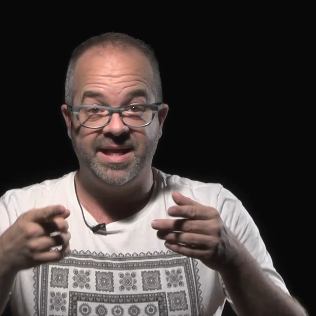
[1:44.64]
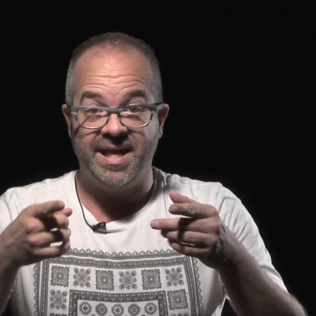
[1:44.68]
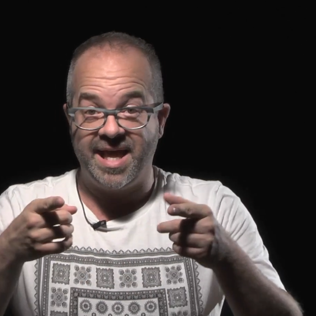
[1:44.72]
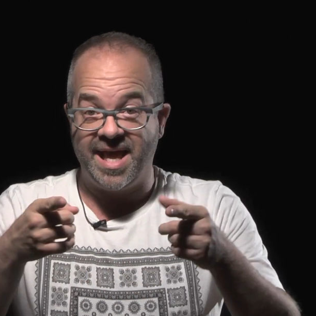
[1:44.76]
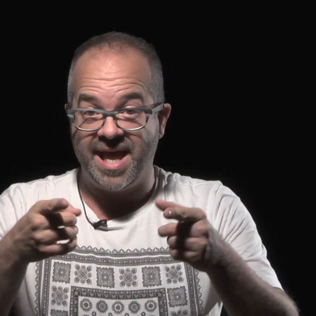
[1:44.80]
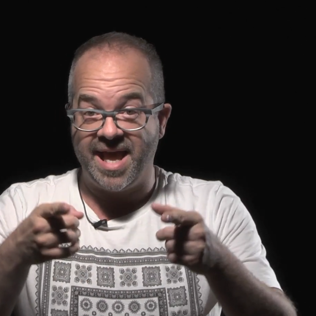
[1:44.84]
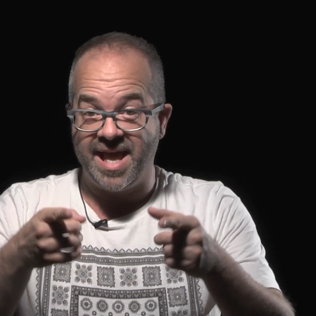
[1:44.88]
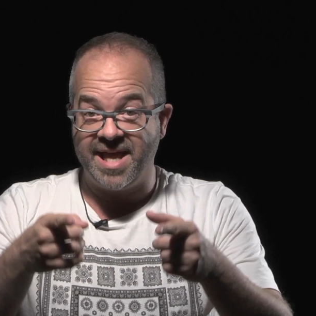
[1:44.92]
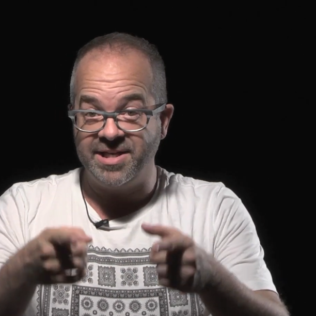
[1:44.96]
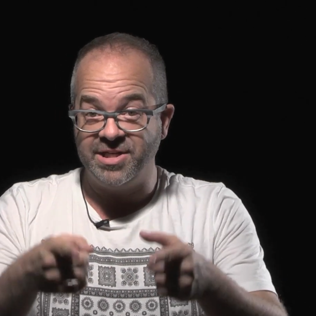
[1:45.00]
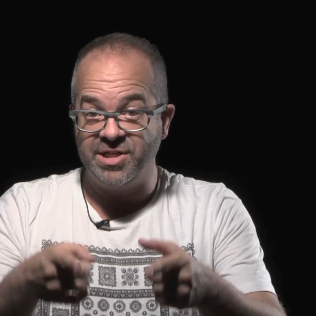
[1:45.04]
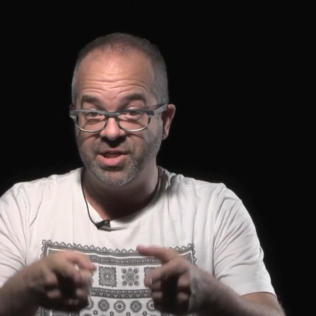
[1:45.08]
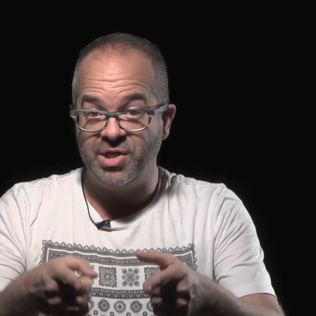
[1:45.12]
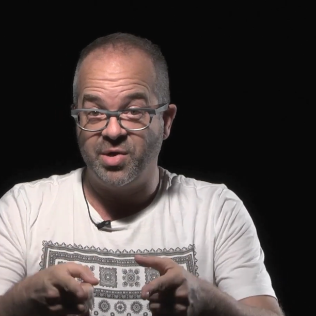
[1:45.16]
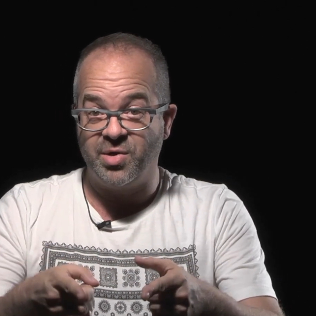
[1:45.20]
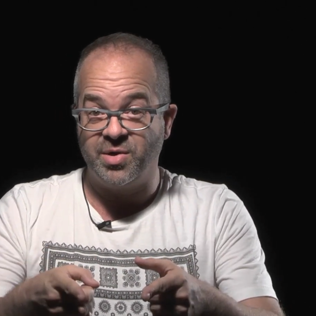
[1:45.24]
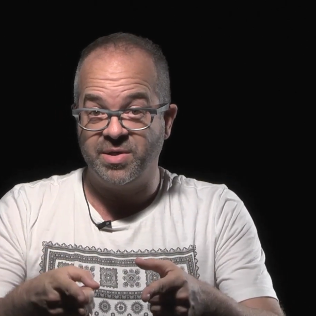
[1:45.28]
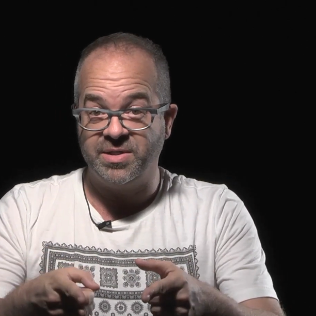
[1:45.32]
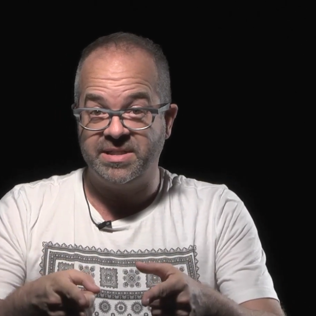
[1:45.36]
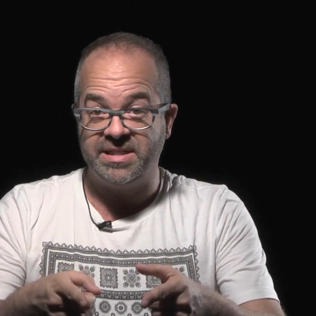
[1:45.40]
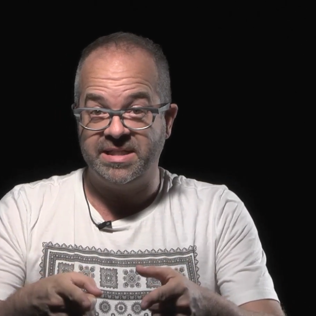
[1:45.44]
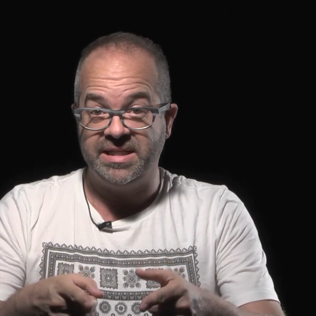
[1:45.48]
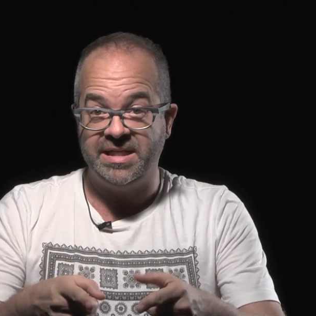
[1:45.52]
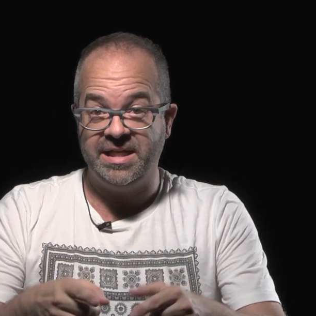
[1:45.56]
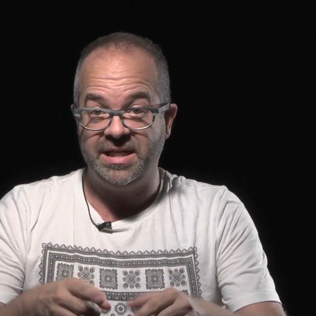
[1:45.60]
and your
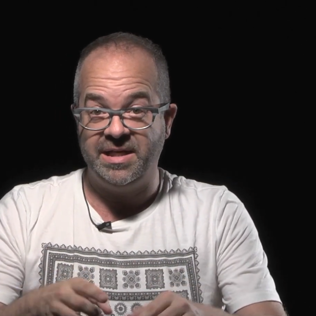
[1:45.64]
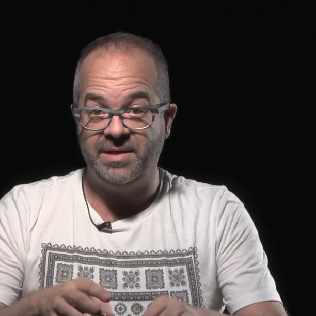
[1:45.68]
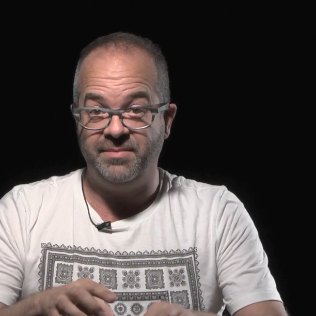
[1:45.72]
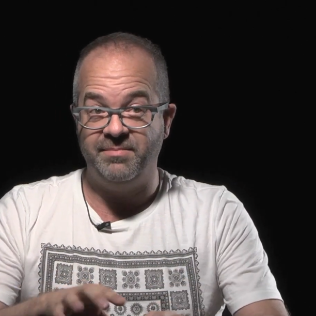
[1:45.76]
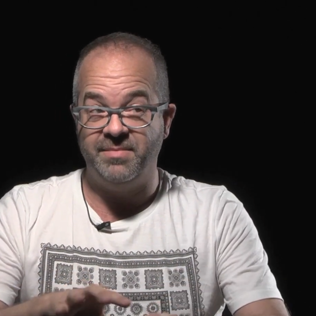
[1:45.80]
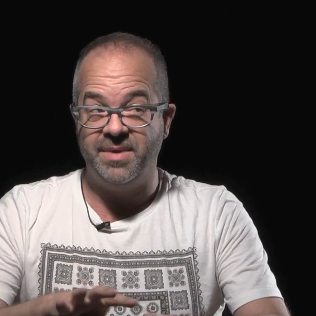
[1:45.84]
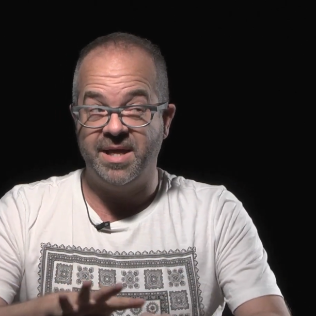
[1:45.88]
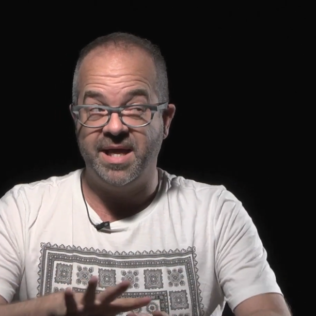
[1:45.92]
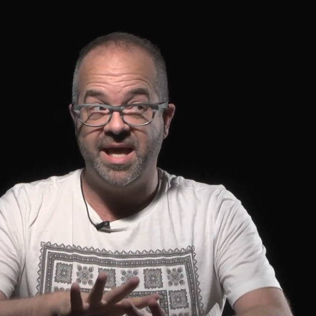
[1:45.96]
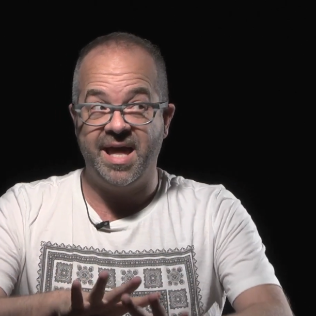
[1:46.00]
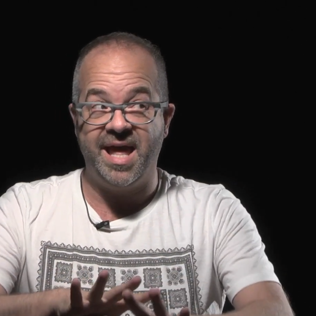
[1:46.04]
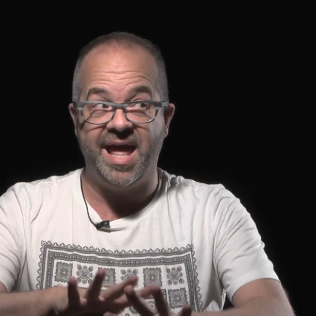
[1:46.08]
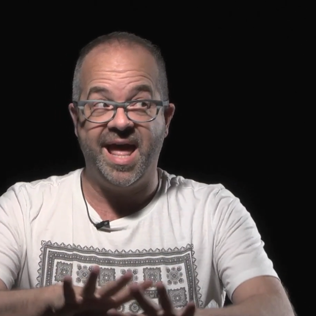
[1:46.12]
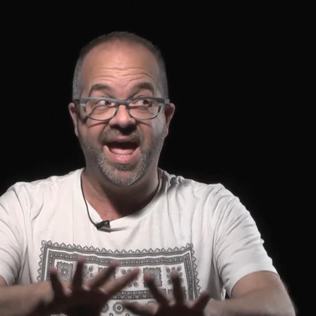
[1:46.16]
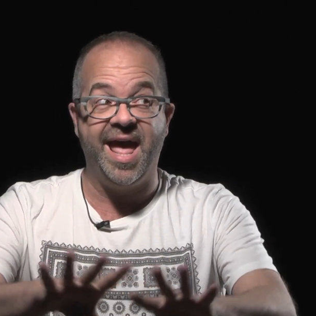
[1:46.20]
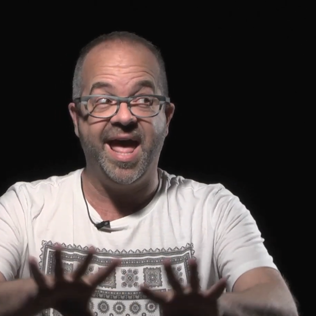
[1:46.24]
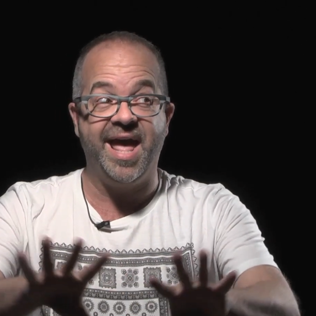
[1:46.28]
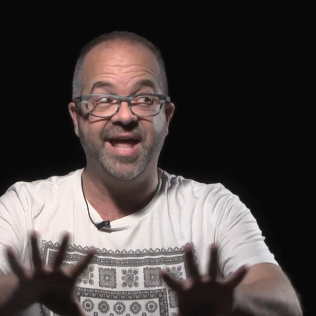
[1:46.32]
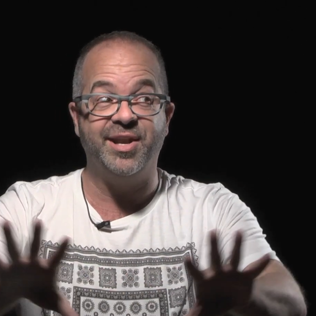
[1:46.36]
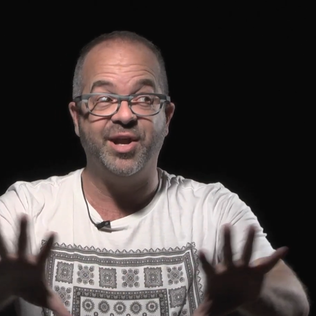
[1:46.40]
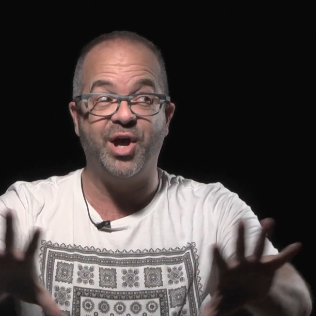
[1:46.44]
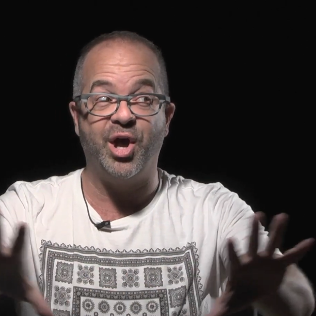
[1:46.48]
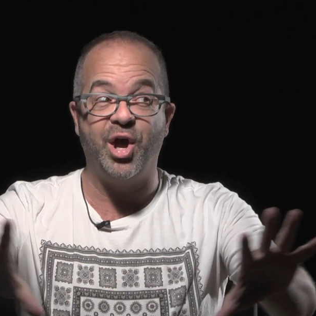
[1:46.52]
team and